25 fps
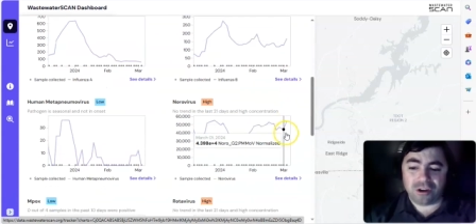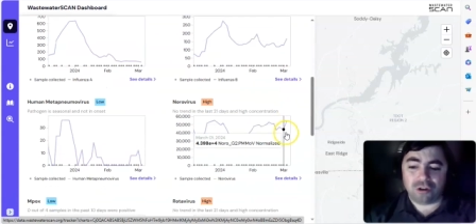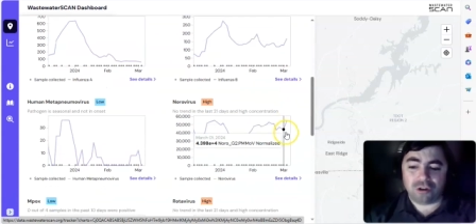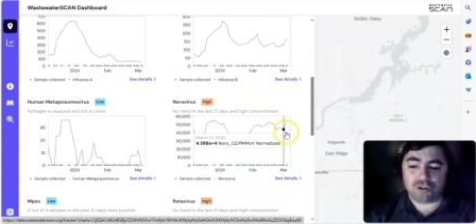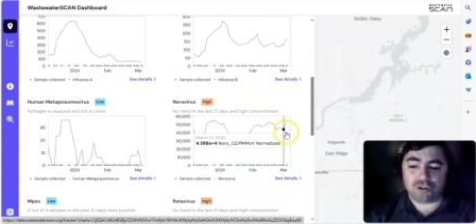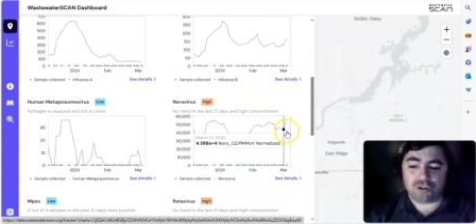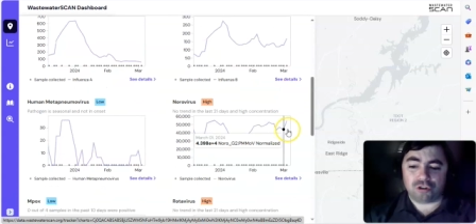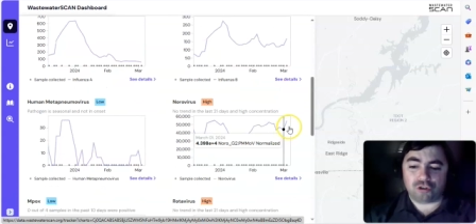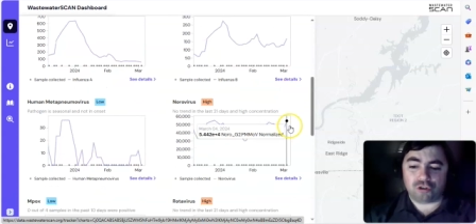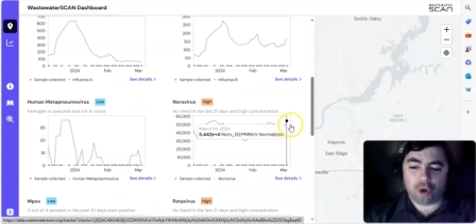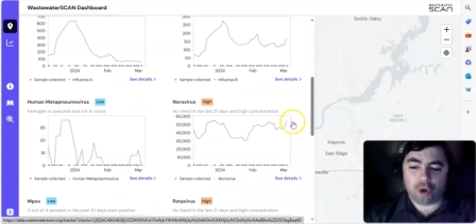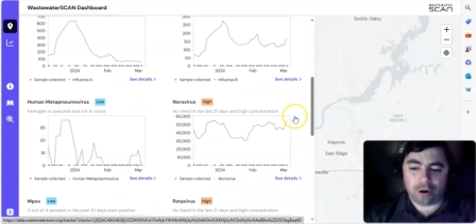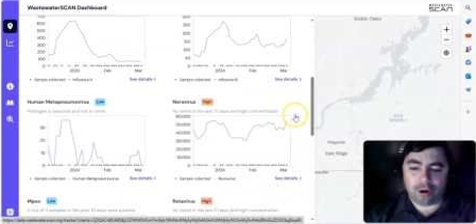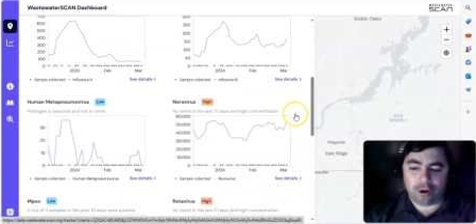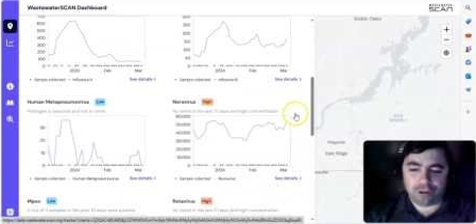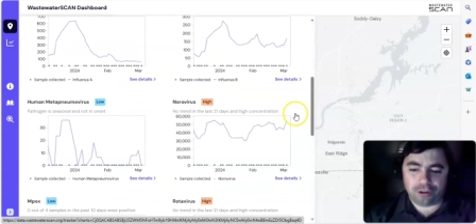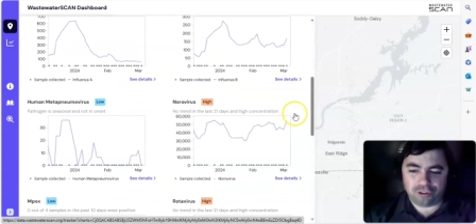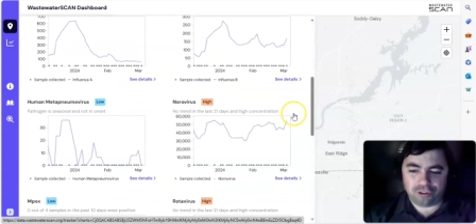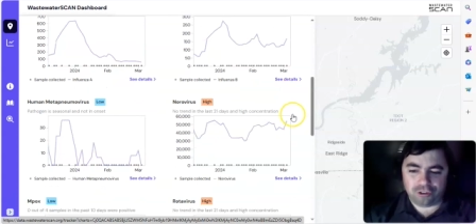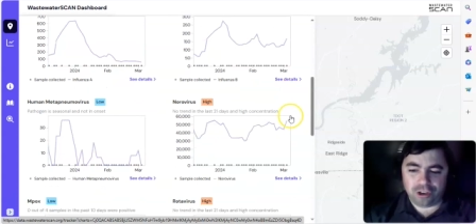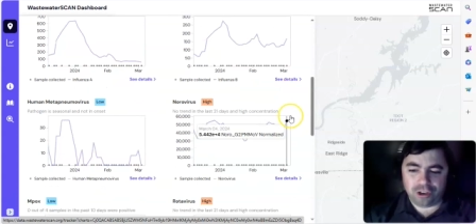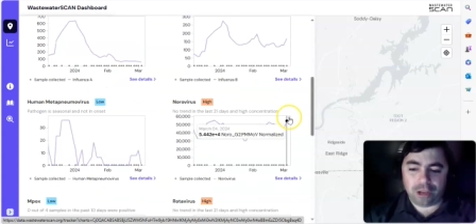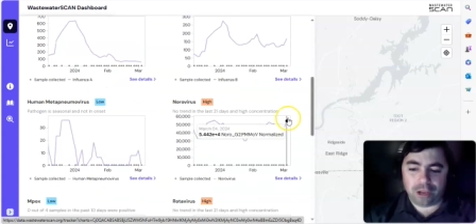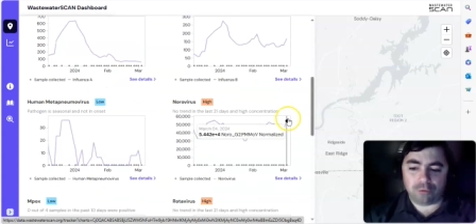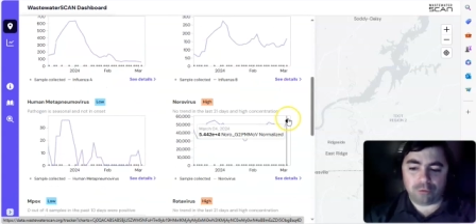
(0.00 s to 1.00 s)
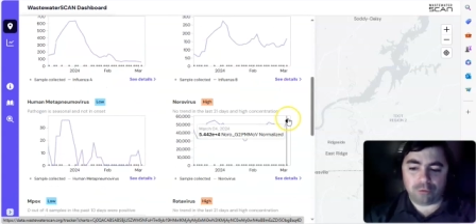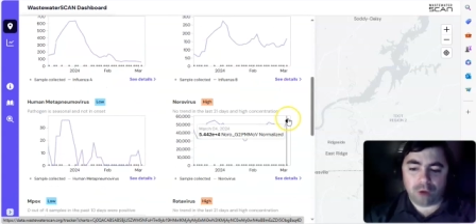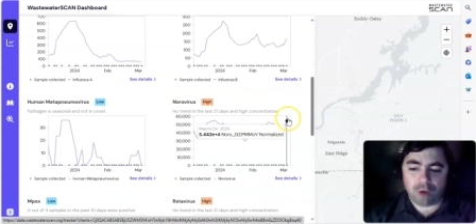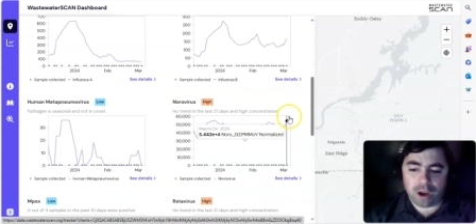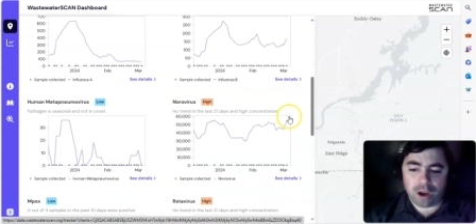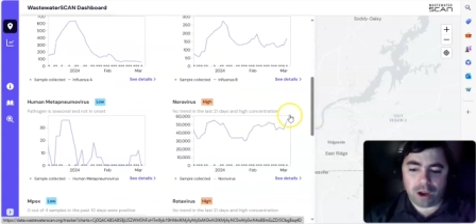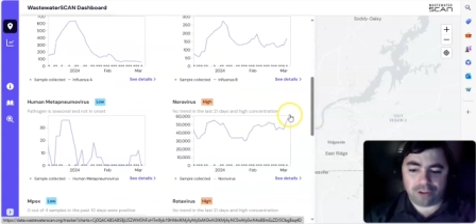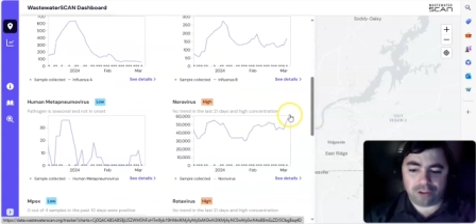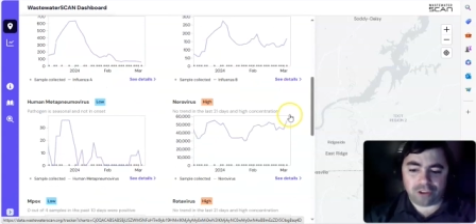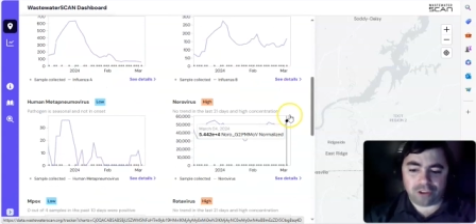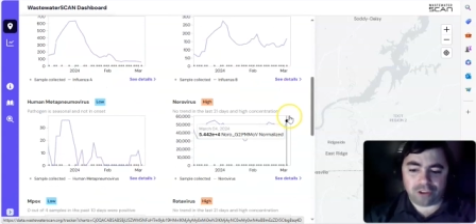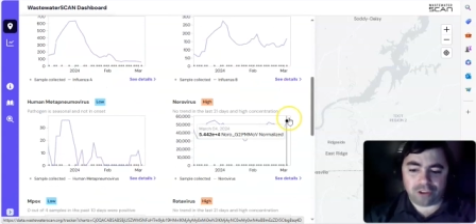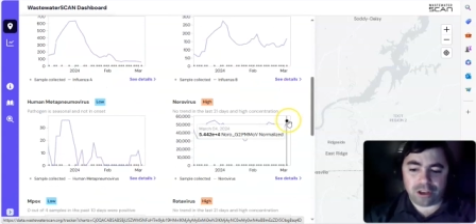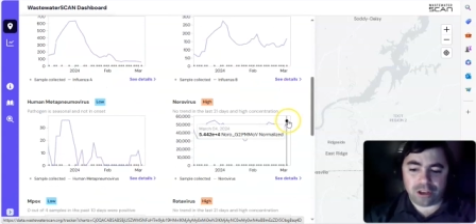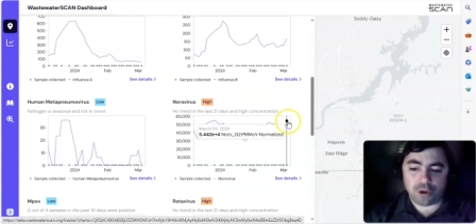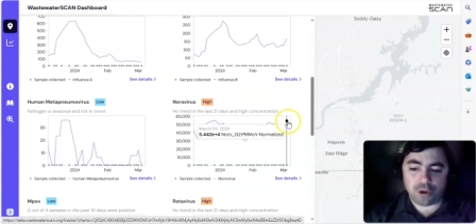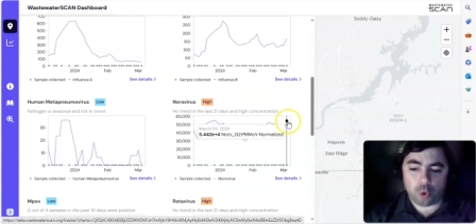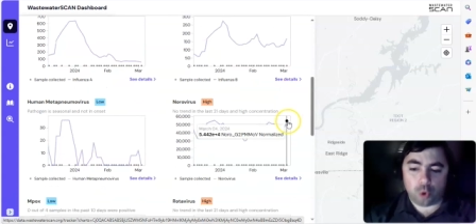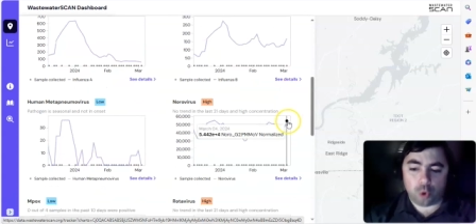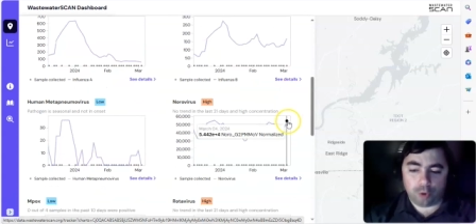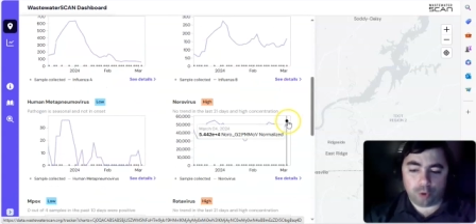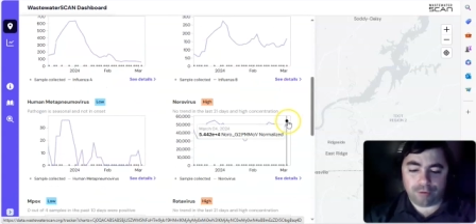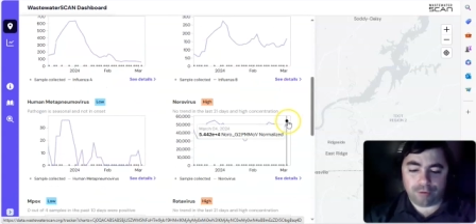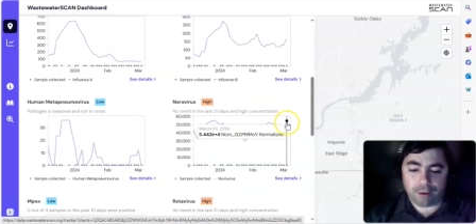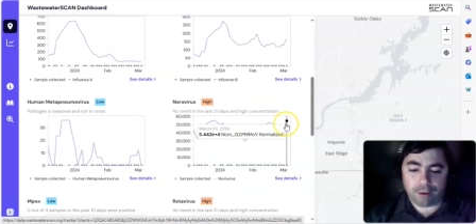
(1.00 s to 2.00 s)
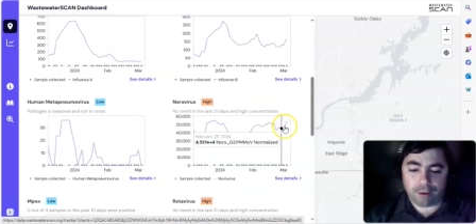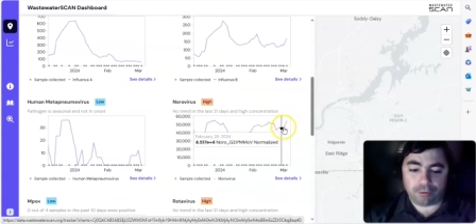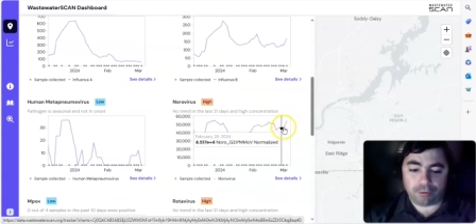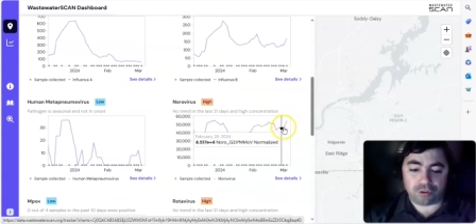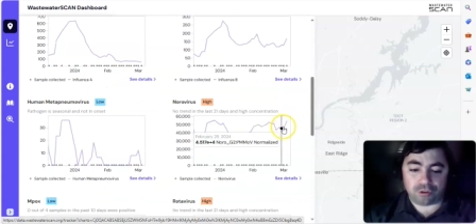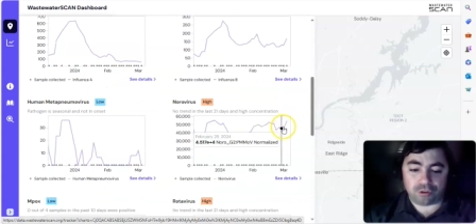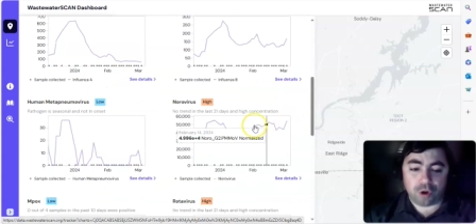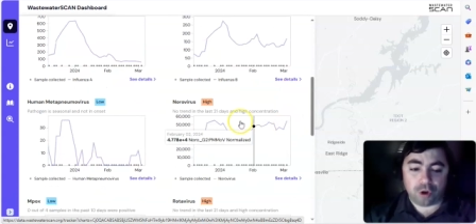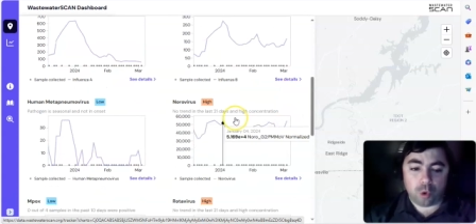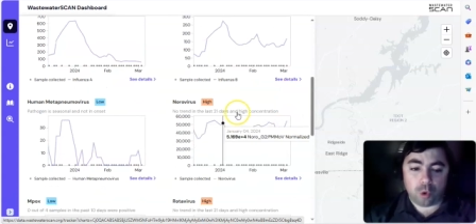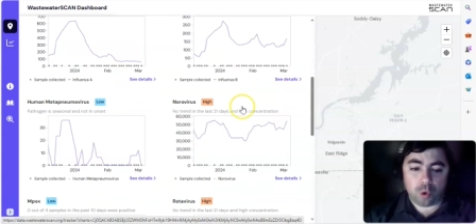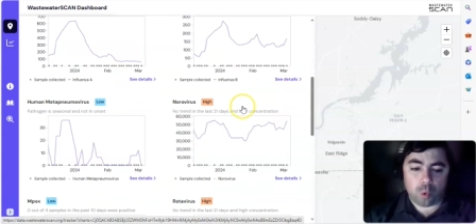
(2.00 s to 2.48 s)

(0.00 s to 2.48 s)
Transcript: Starting to see a rise in norovirus